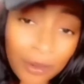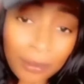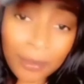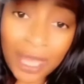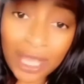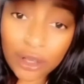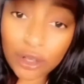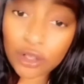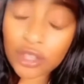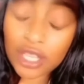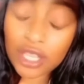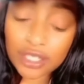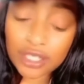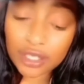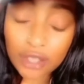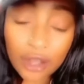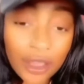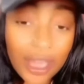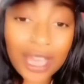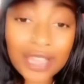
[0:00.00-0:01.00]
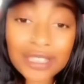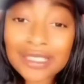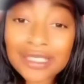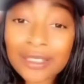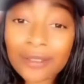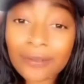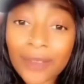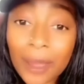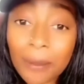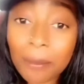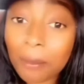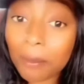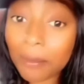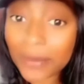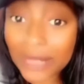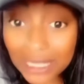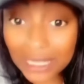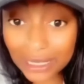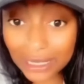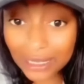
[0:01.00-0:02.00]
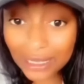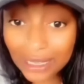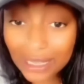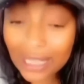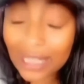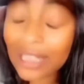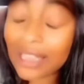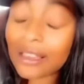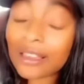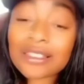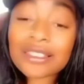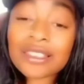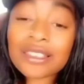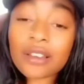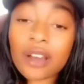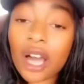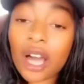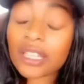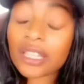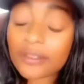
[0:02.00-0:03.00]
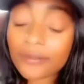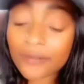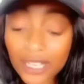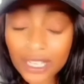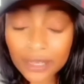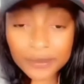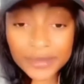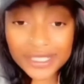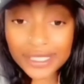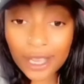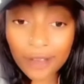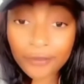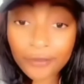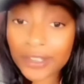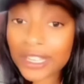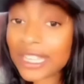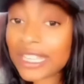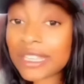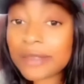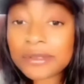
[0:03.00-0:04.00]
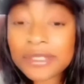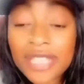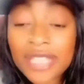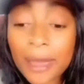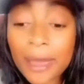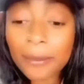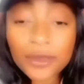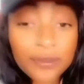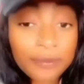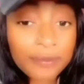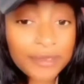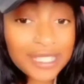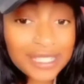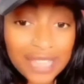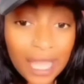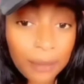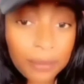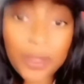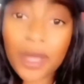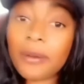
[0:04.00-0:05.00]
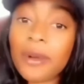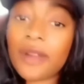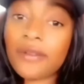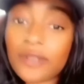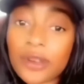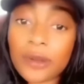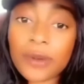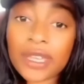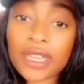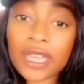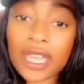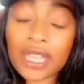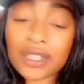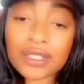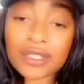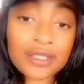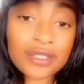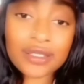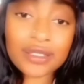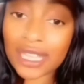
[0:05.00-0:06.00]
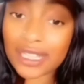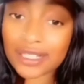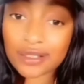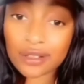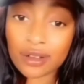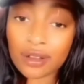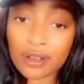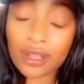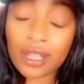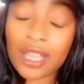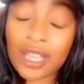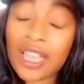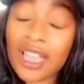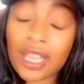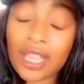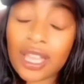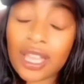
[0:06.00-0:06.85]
with a man who doesn't know how to defend me because he can't defend himself and he keeps getting stabbed up every weekend. That's long.